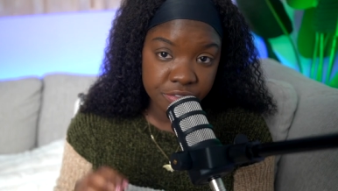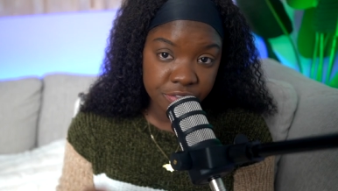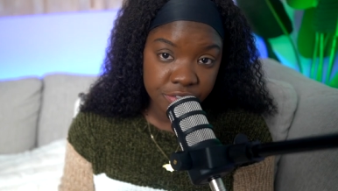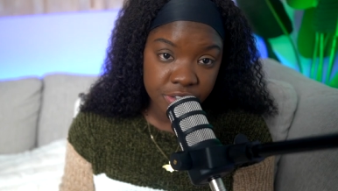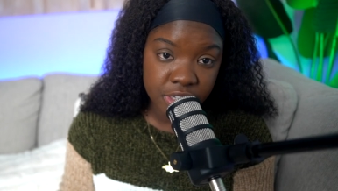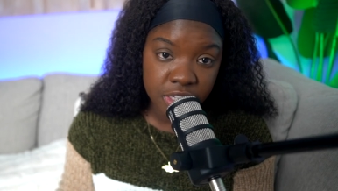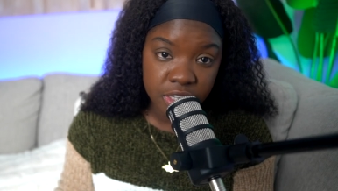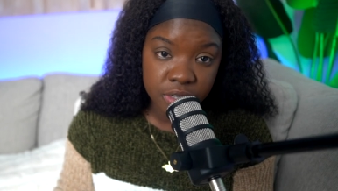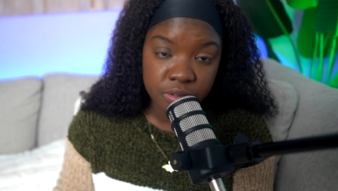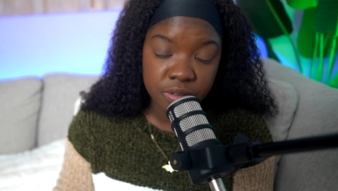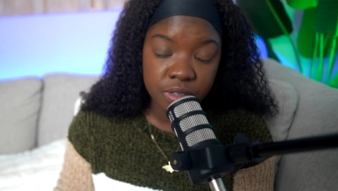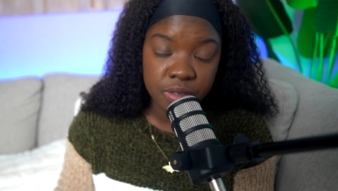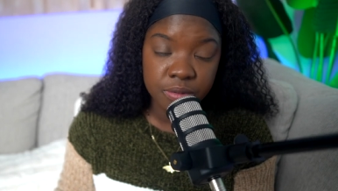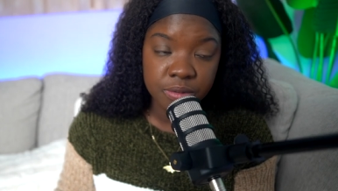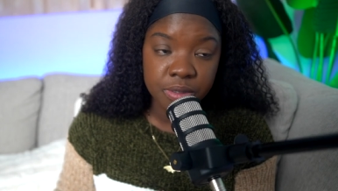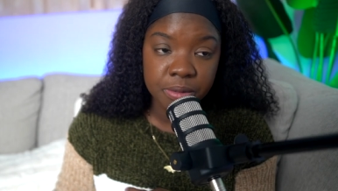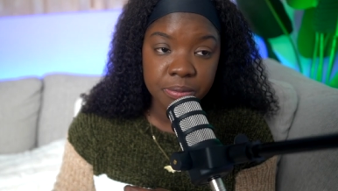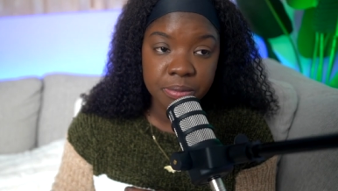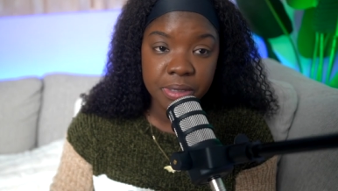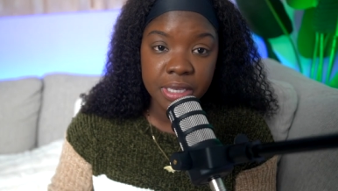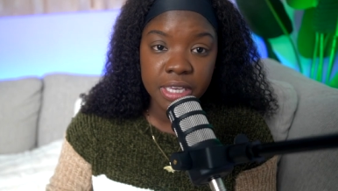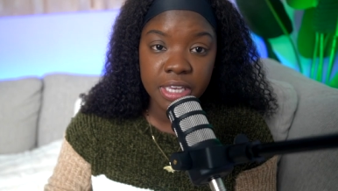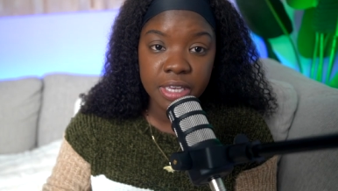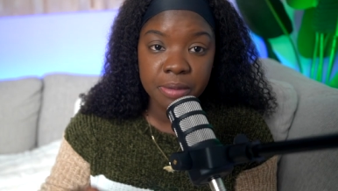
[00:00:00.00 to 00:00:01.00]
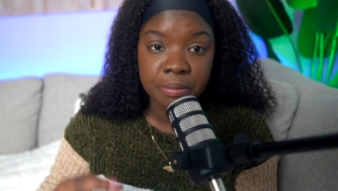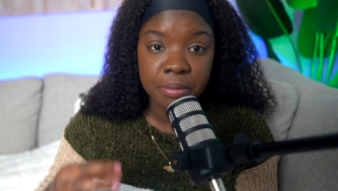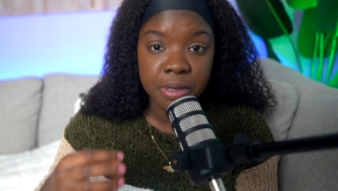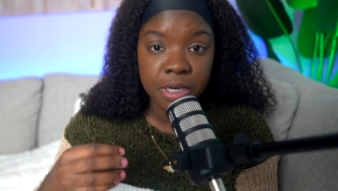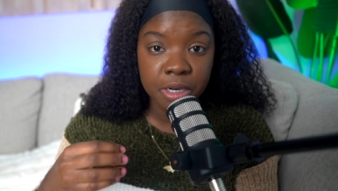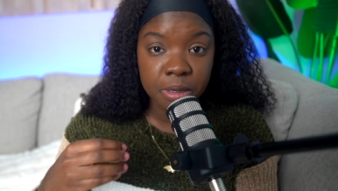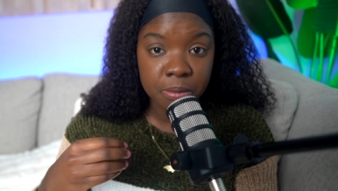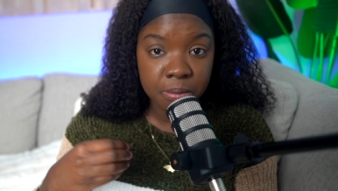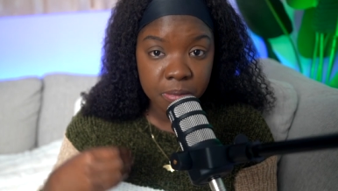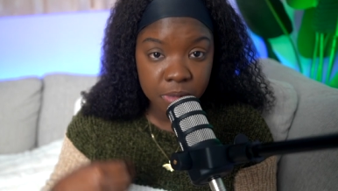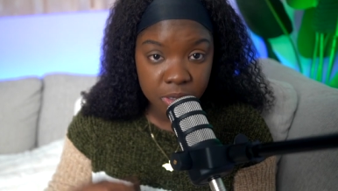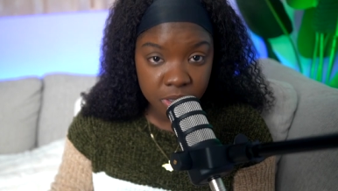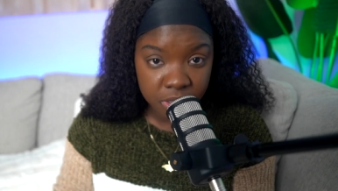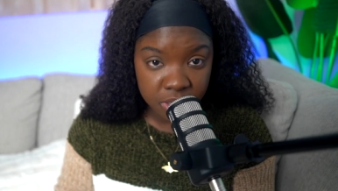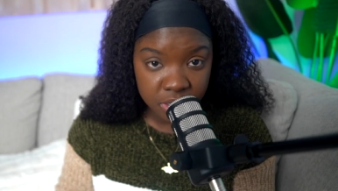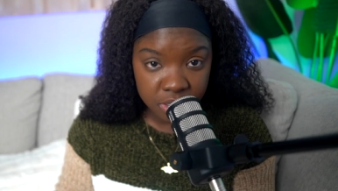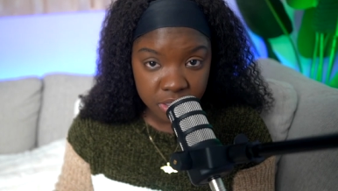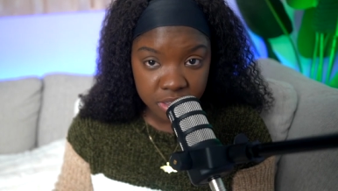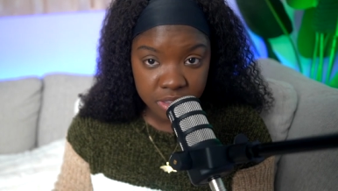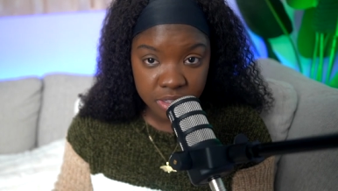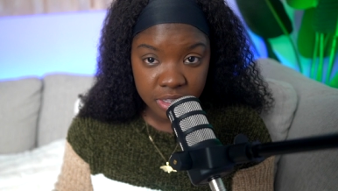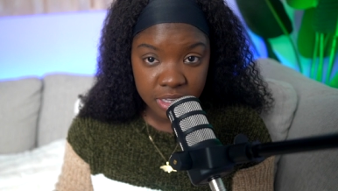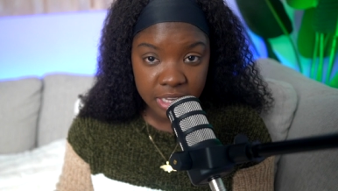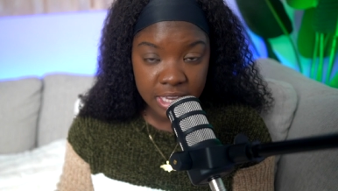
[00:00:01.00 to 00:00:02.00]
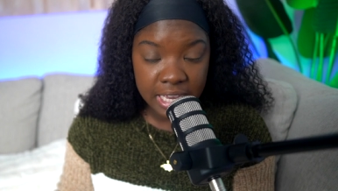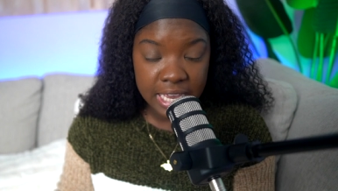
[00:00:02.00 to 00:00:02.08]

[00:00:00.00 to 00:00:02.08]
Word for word: fee where we pay per month